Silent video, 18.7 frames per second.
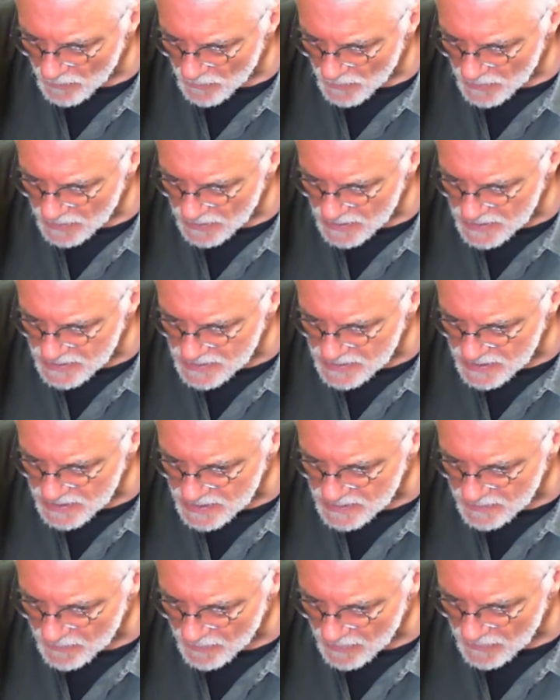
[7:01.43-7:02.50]
work
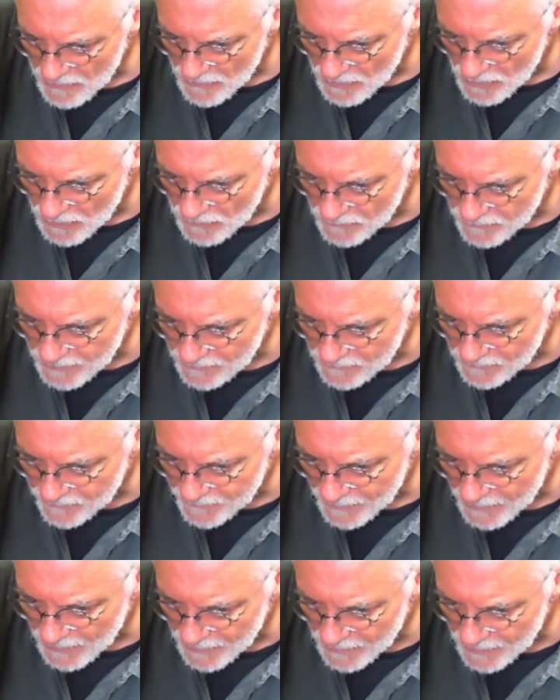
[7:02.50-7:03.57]
is about covering
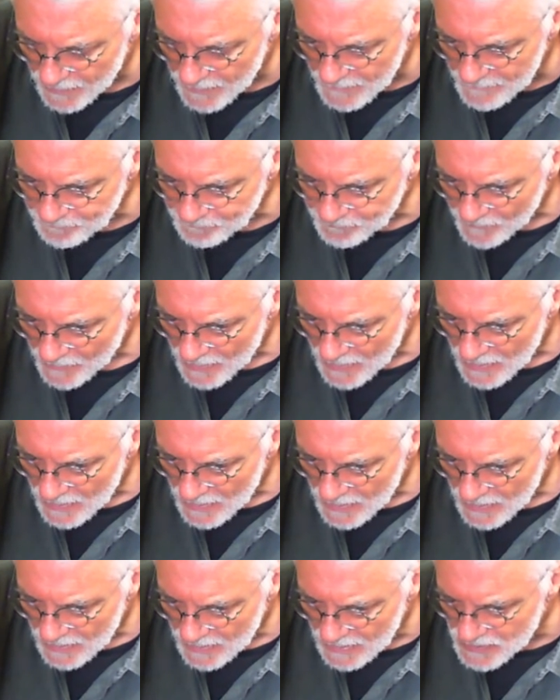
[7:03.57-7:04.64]
failure.
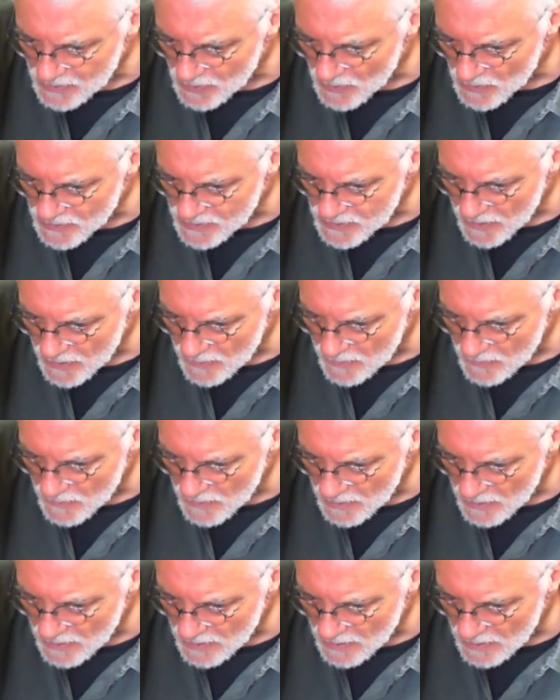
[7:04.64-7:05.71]
It's also
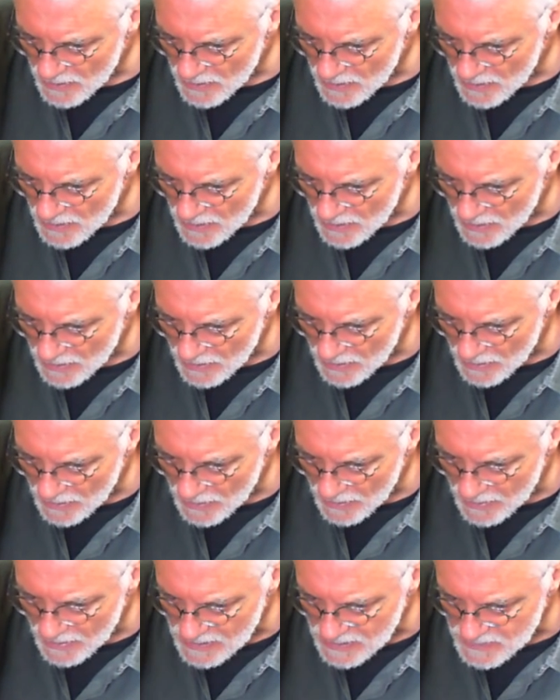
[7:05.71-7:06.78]

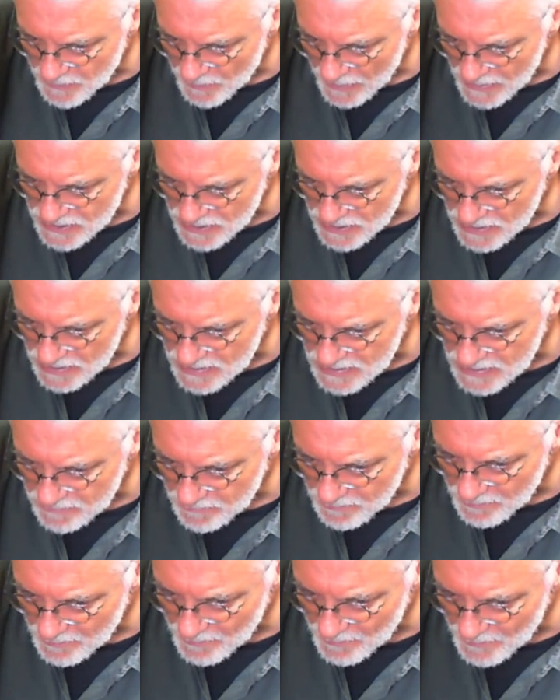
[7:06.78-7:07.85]
an expressionist
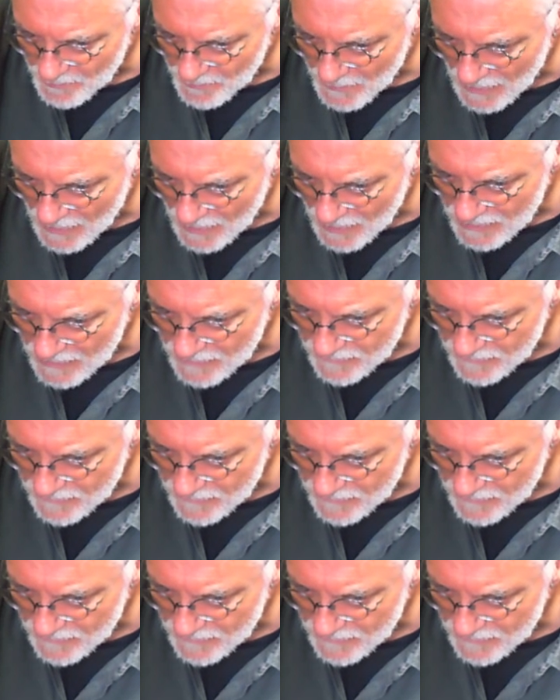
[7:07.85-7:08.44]
kind of